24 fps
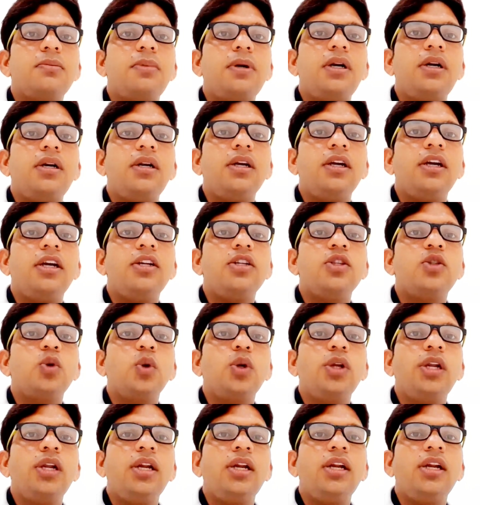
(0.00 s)
but
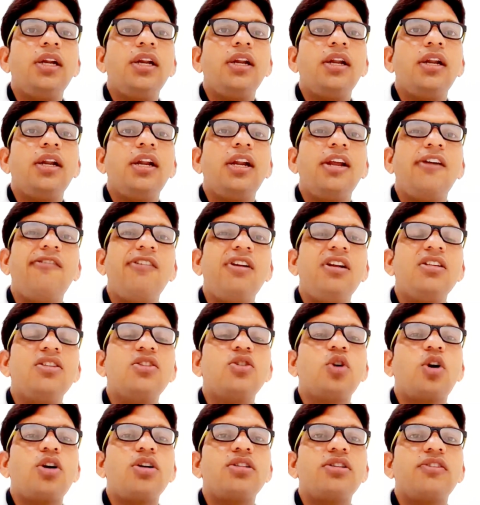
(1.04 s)
insulin level is
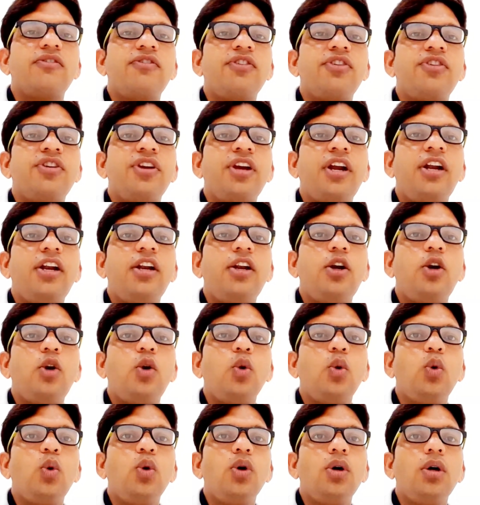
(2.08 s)
not sufficient
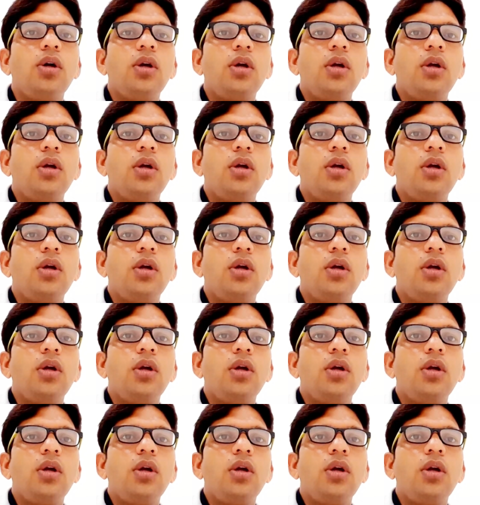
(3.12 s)
to